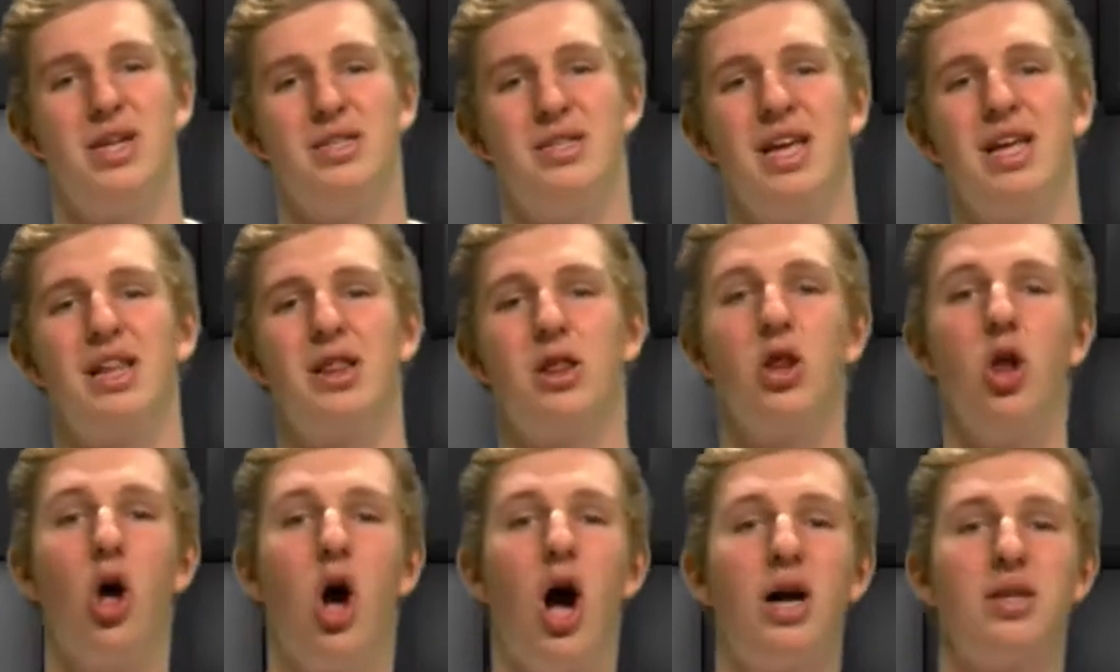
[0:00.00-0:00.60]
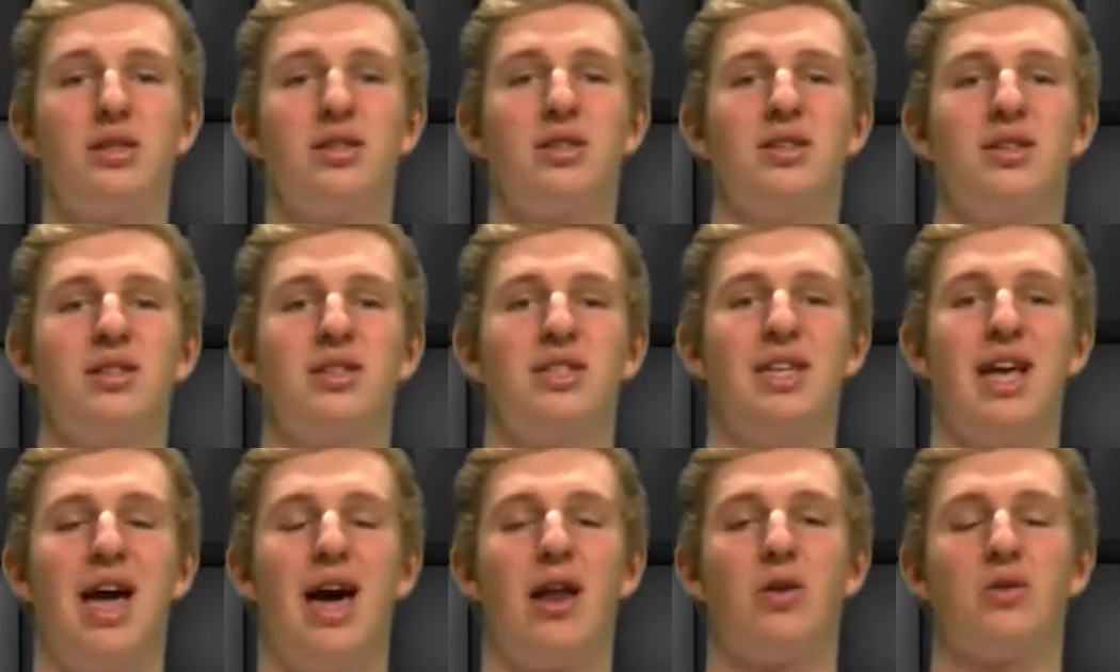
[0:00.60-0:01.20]
They lost to the
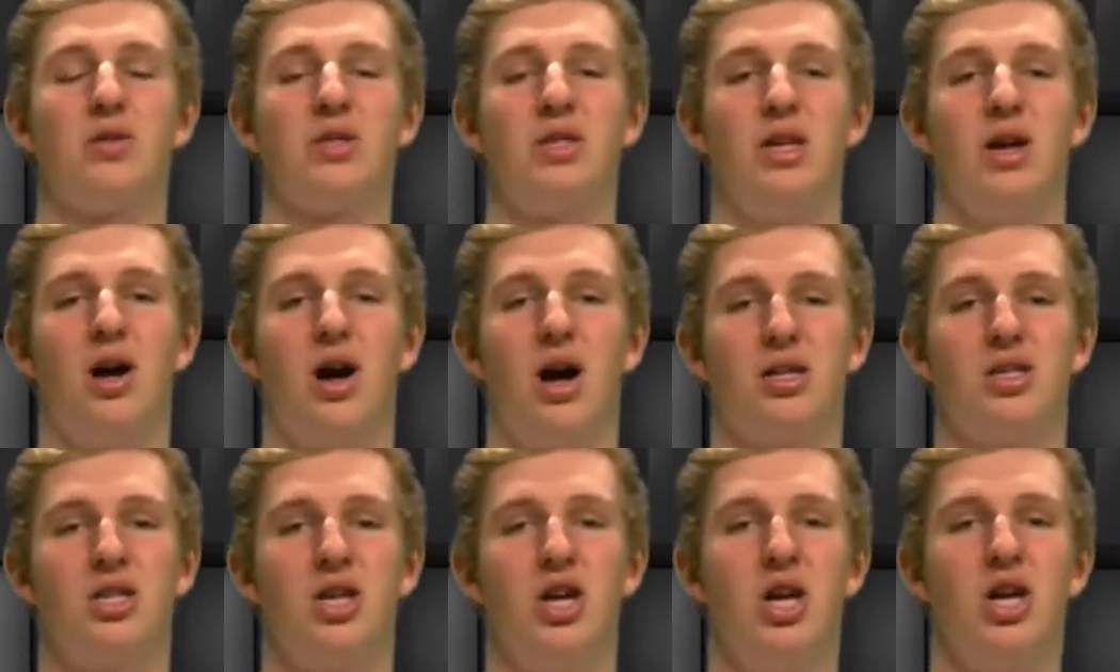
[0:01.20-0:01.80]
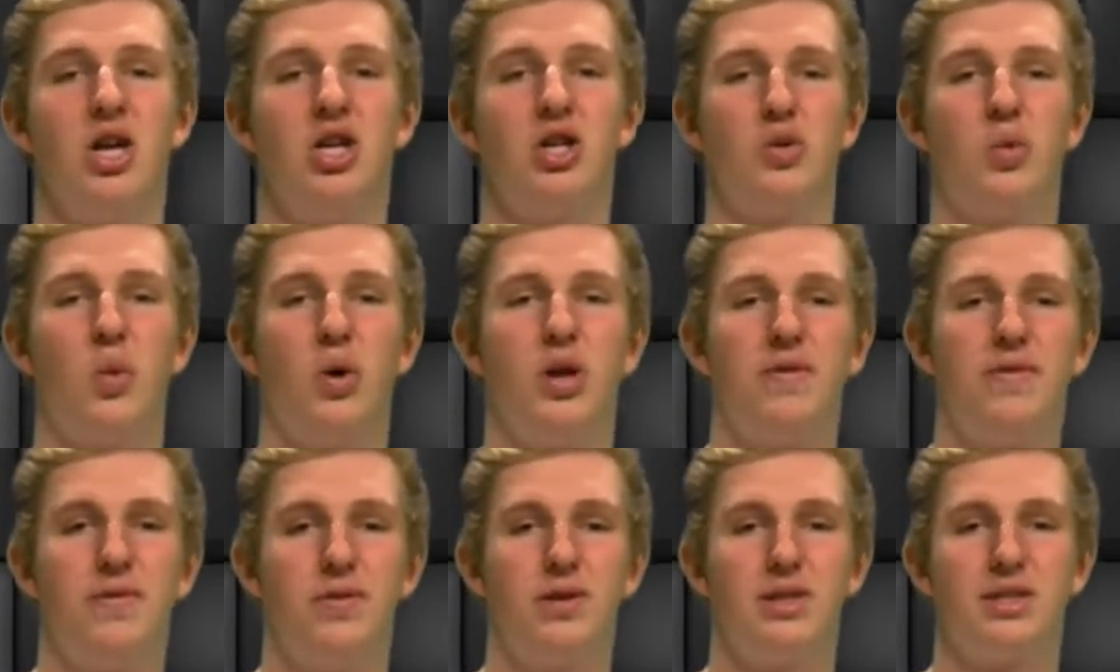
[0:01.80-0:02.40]
Seattle Seahawks
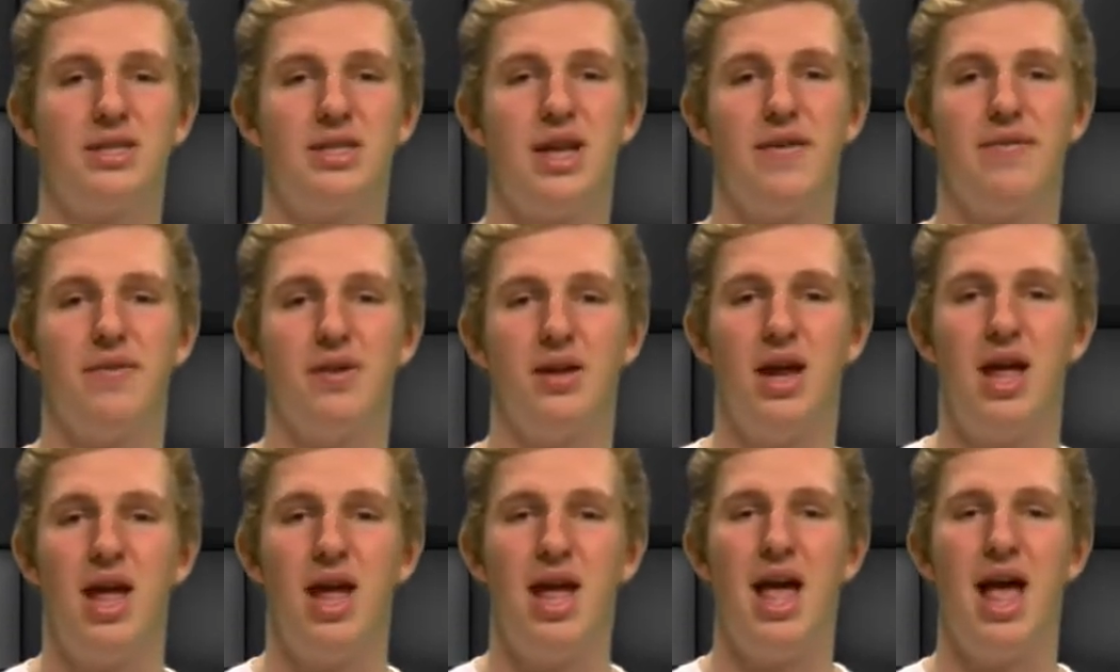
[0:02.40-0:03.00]
24-7,